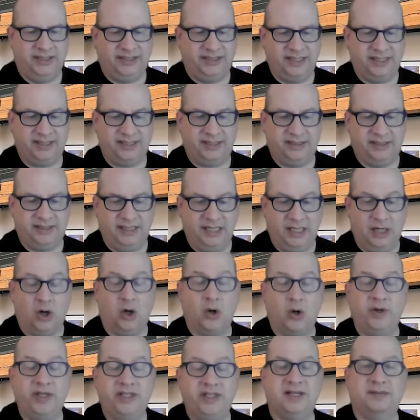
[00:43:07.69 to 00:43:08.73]
like this, it
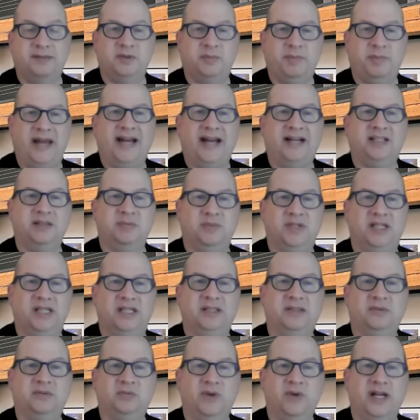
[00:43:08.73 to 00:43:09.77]
always comes back to
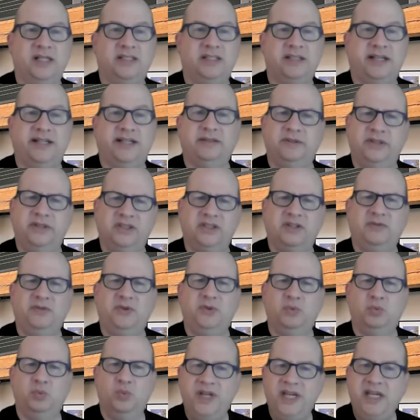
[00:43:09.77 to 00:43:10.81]
me, right? It's like, look,
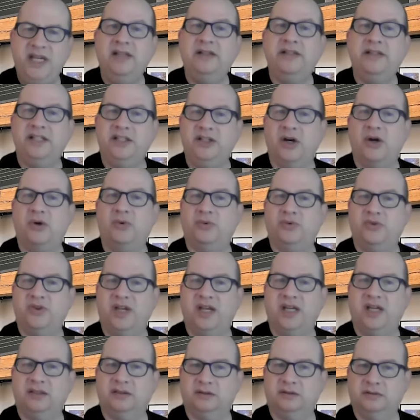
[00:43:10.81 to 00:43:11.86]
if you really don't
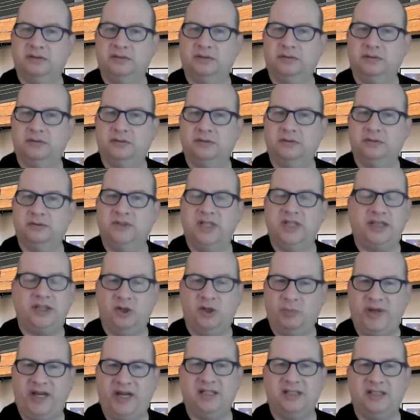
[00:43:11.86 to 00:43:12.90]
think
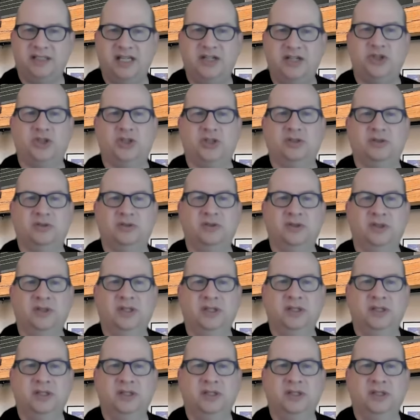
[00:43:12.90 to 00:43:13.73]
that they're paying attention,